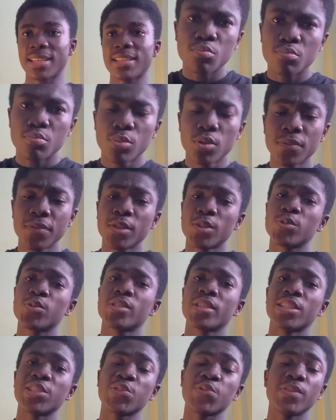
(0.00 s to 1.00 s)
Moving on to
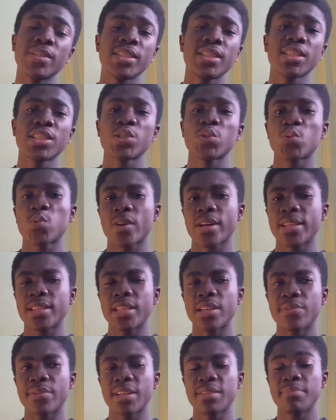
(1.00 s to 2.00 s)
the screen, this is where the
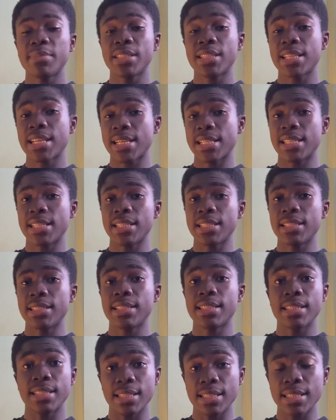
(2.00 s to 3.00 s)
Redmi
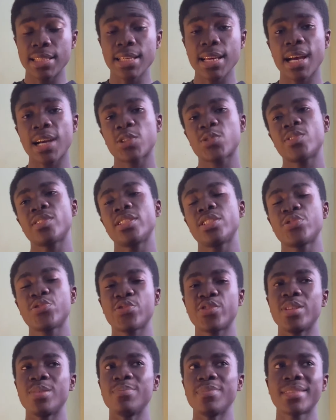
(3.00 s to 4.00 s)
13c actually
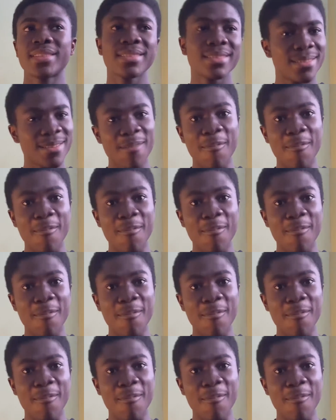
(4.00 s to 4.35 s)
screams